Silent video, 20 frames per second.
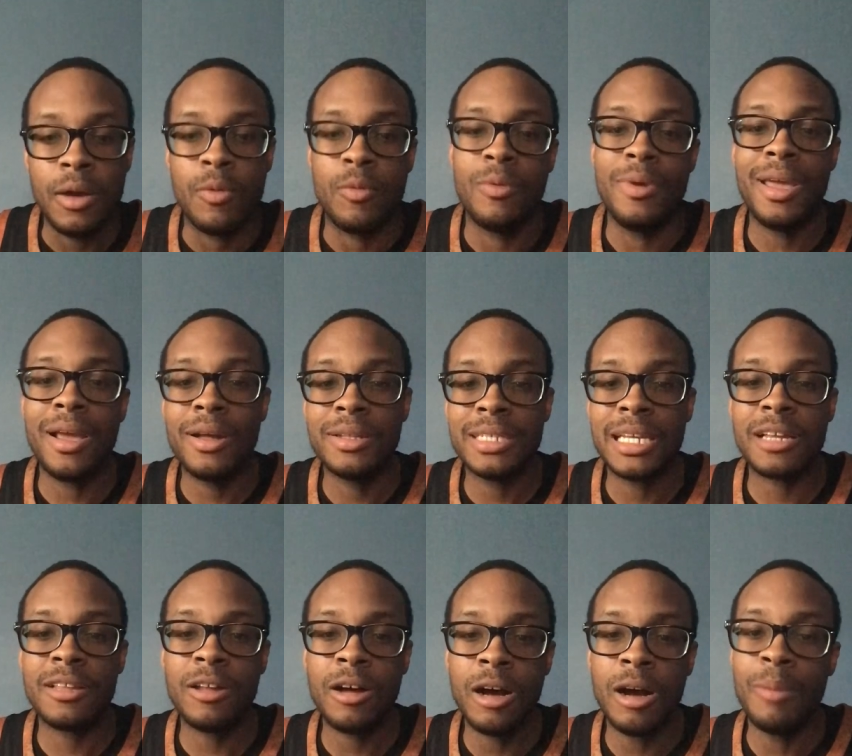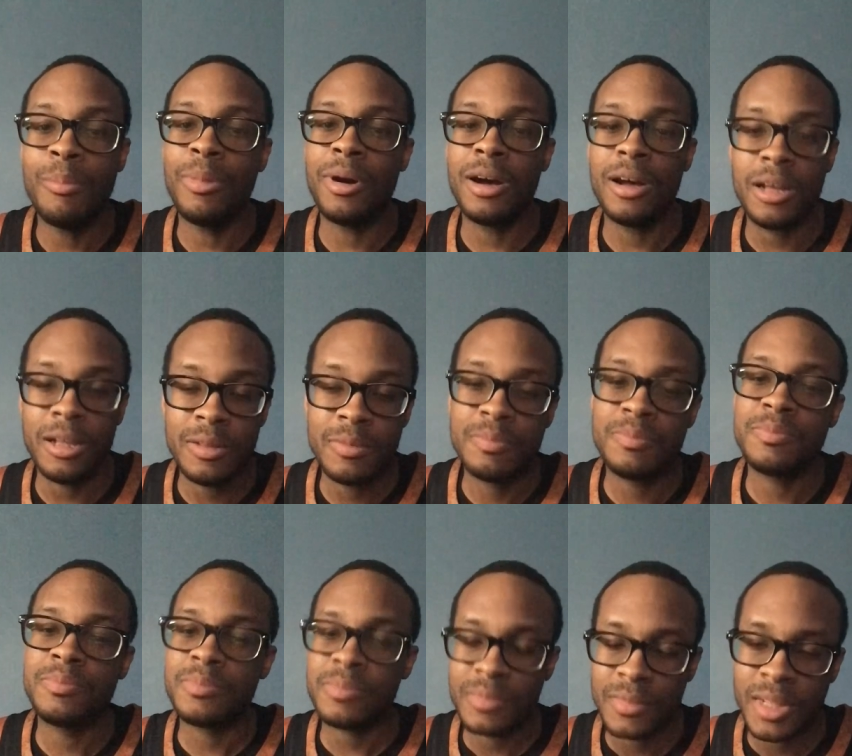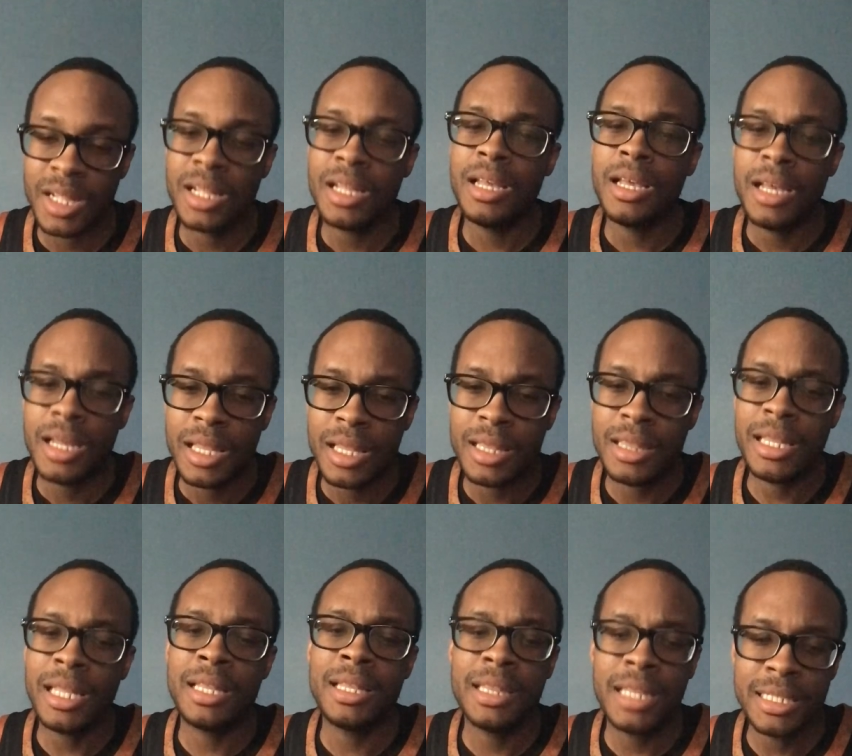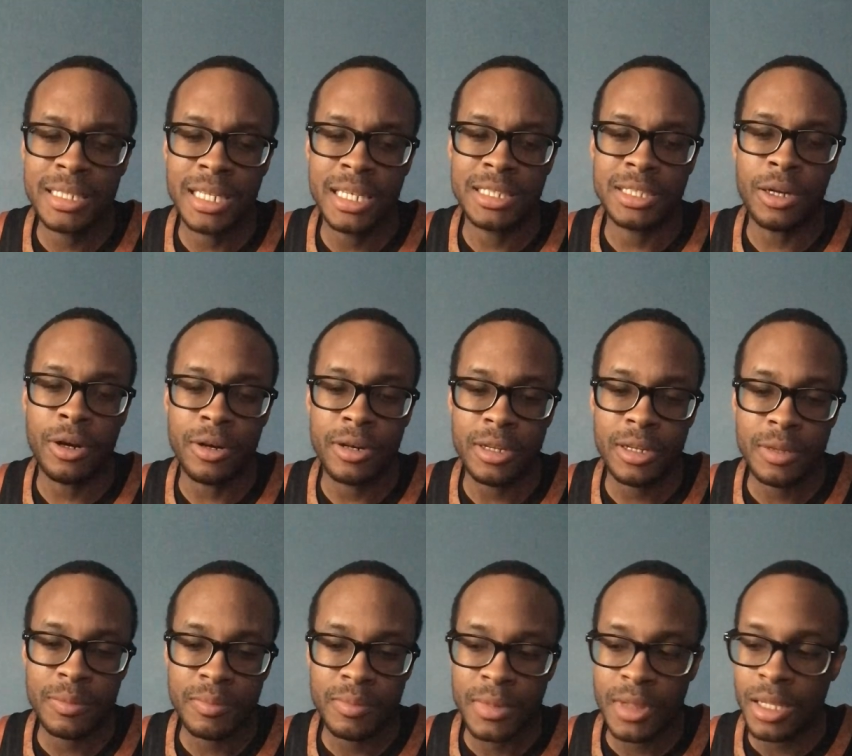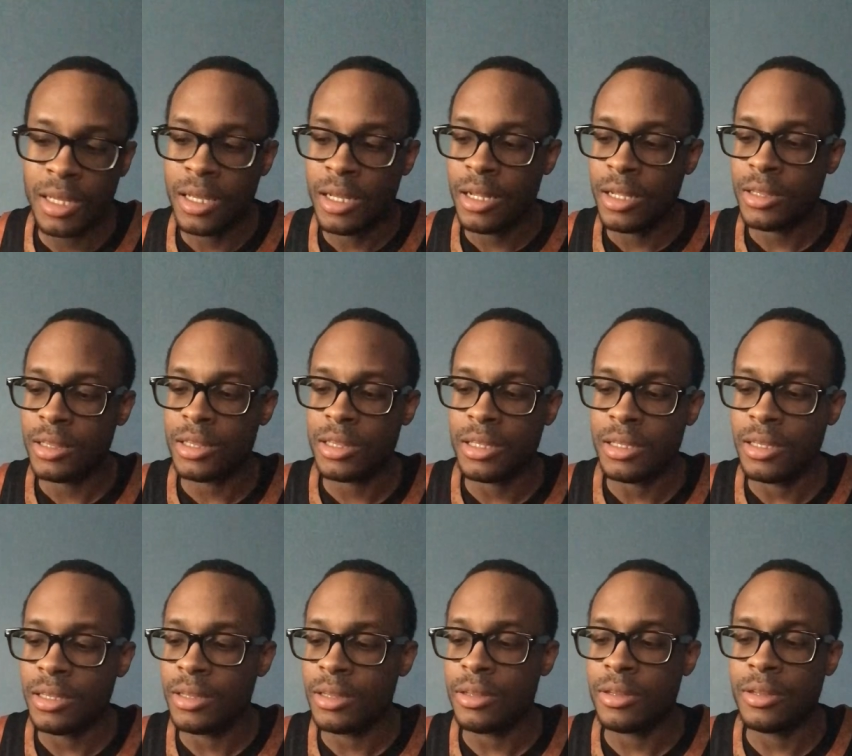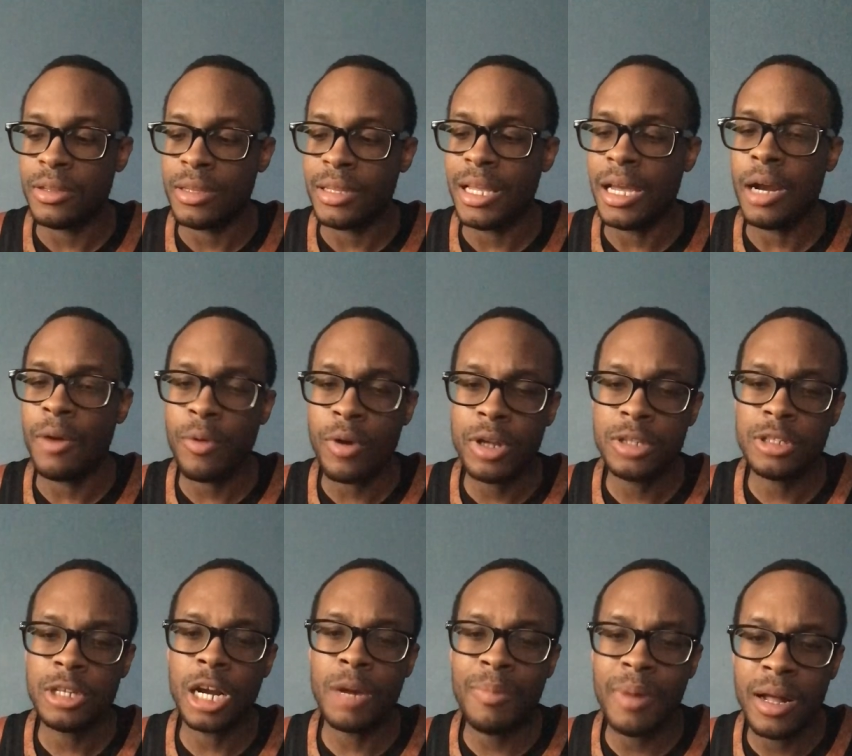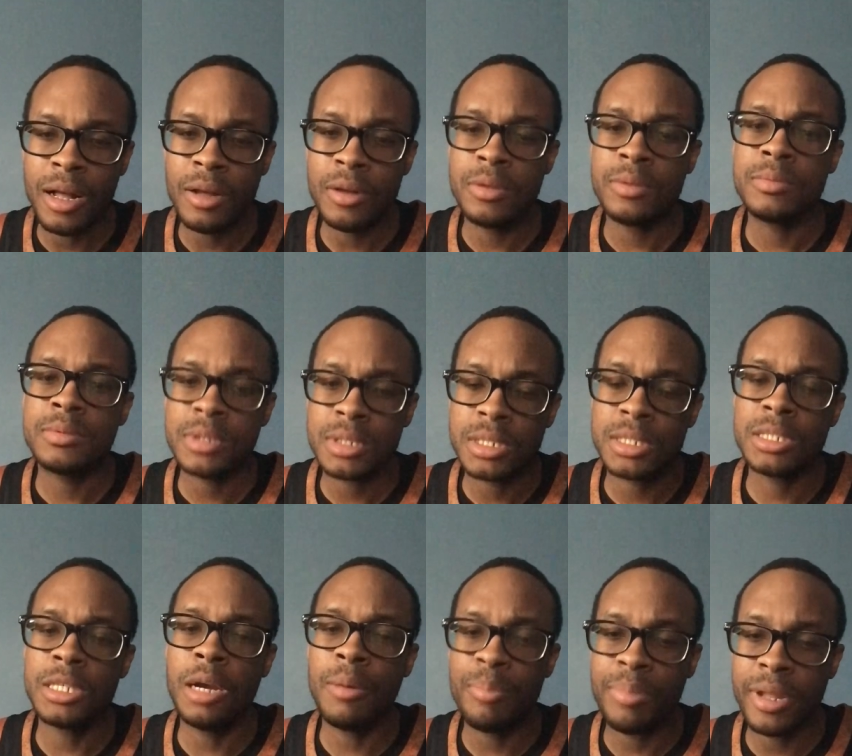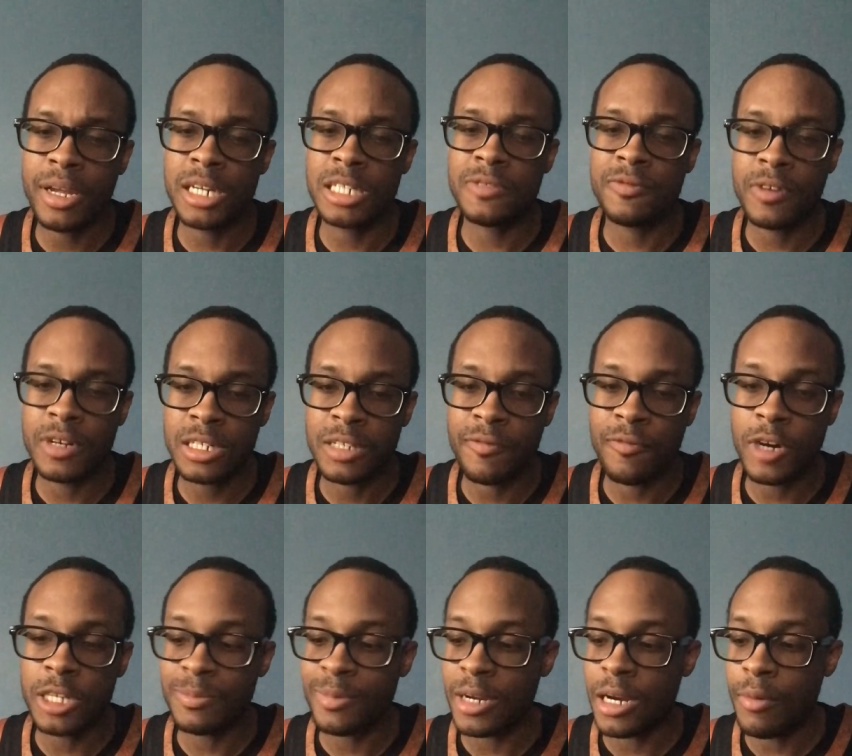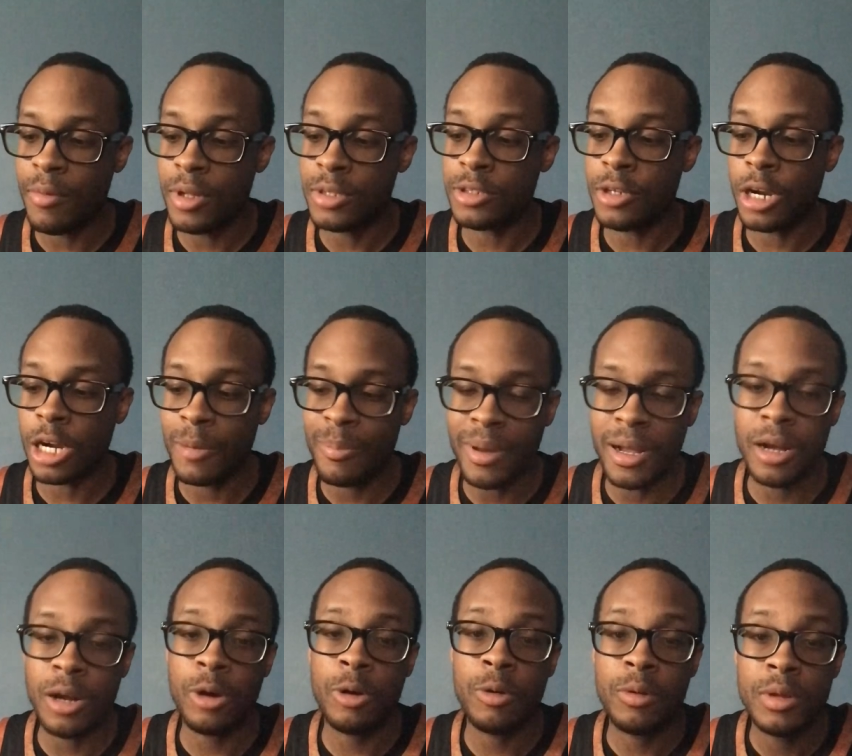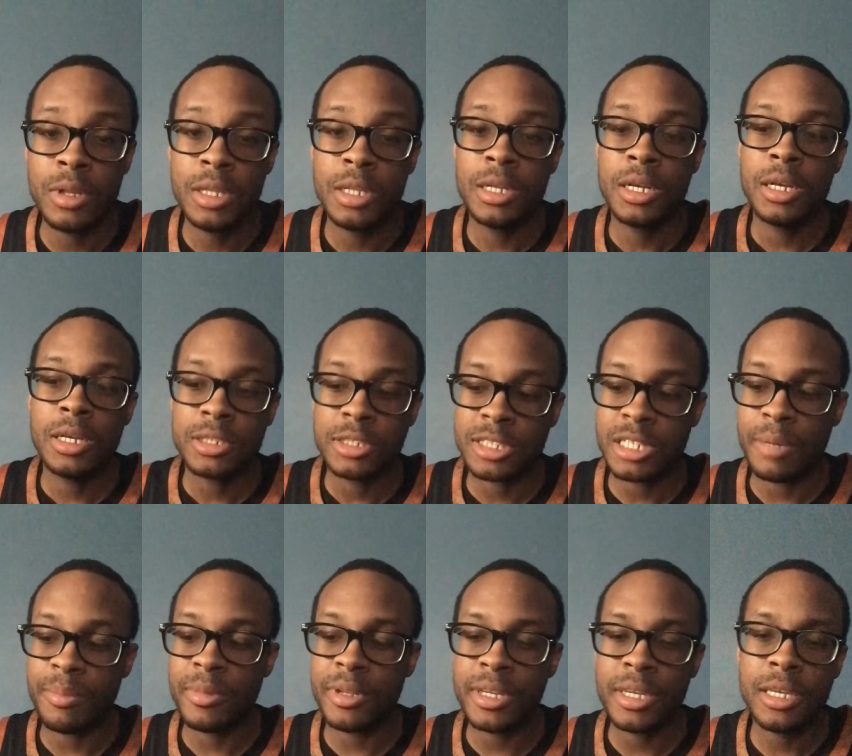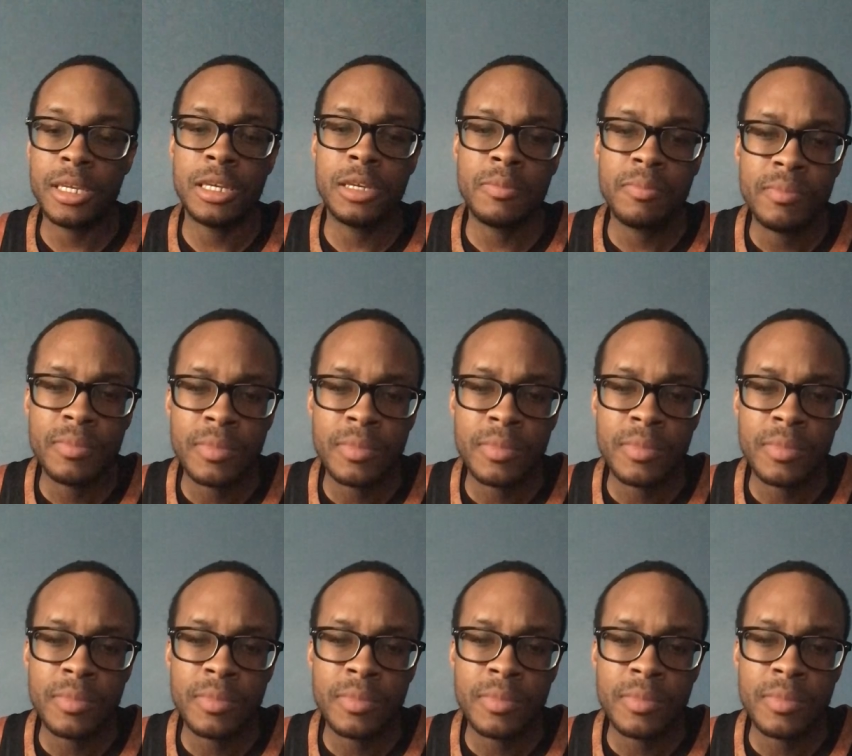we ain't gonna take long, but let's get started. Now we're gonna talk about some players first. The first player I want to talk about, certainly,